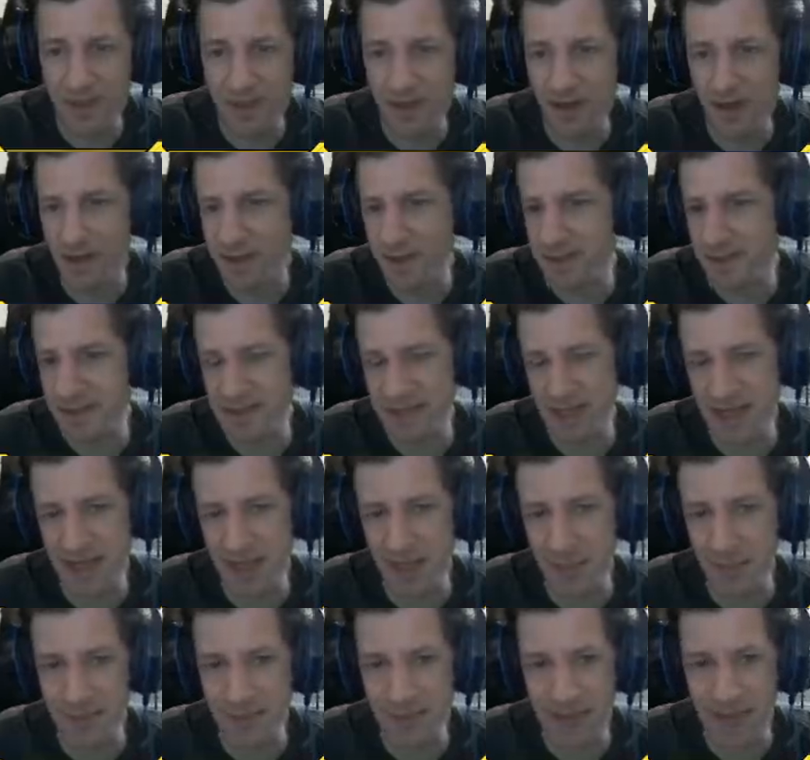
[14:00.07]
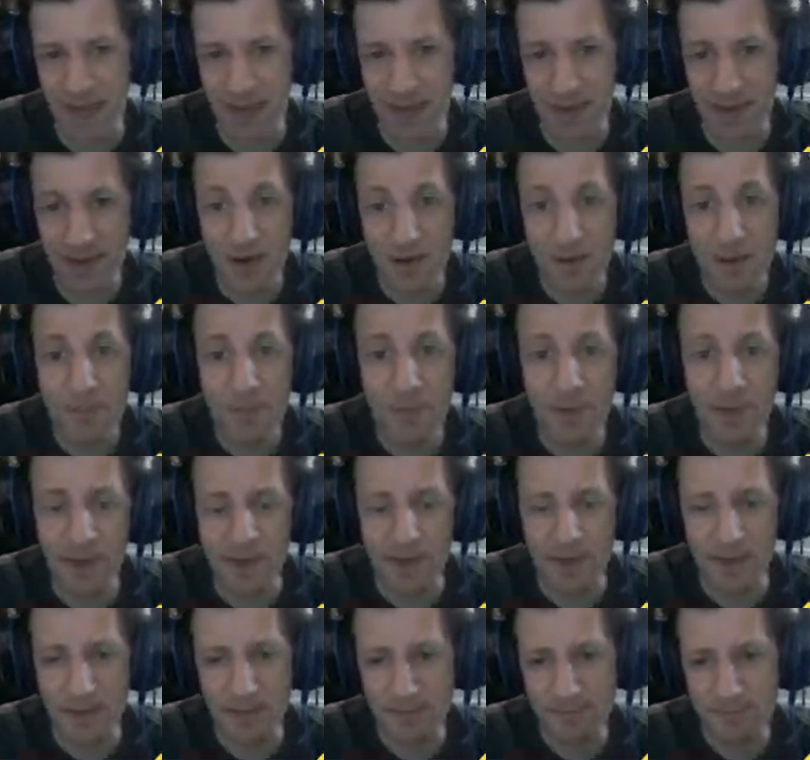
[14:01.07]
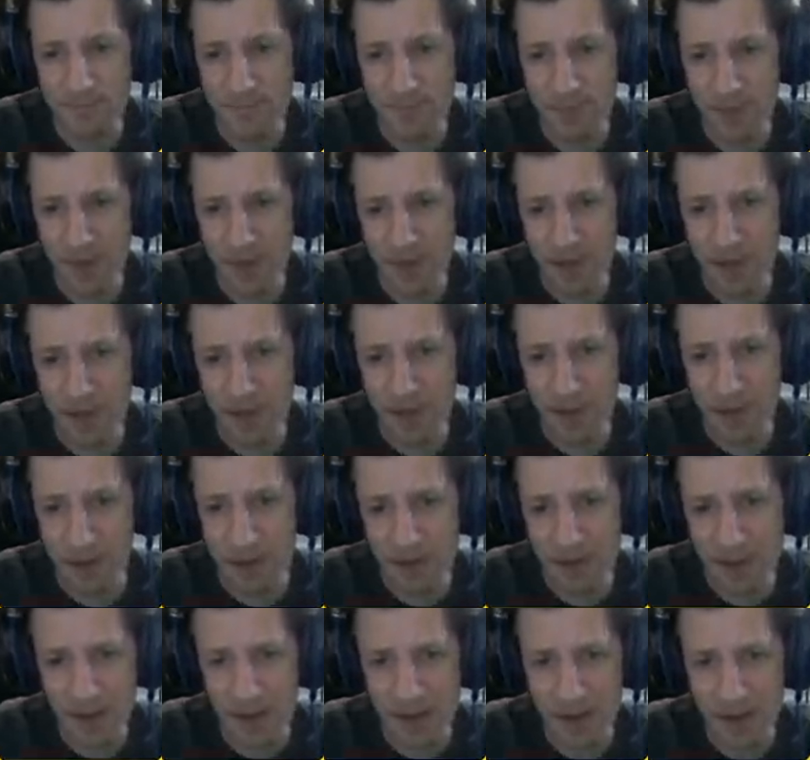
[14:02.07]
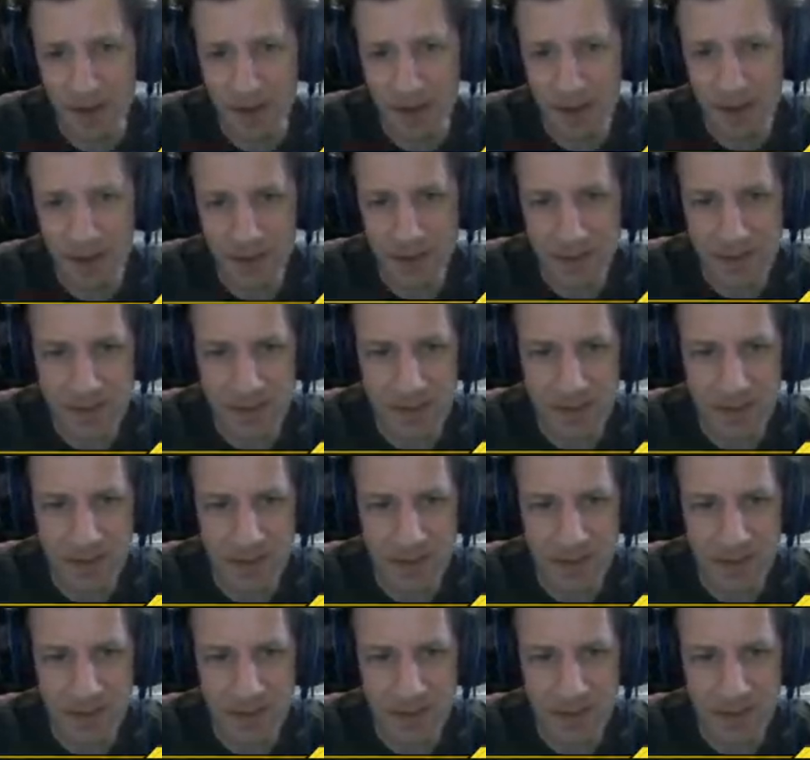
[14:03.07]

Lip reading: Argus does not help with that. But Argus